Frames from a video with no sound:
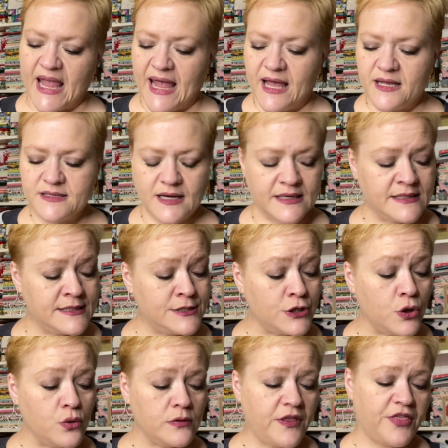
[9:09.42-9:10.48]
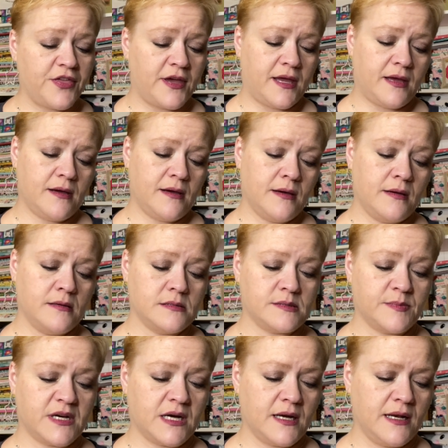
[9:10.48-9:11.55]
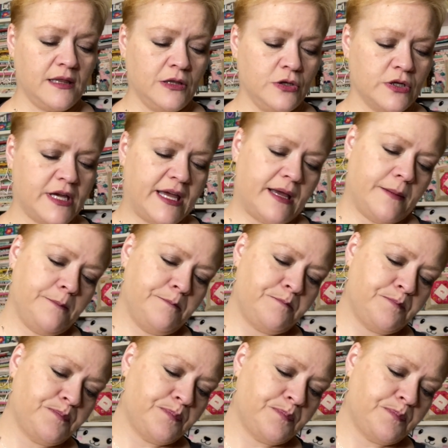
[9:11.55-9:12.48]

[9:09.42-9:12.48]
And I don't think, so I'm kind of looking,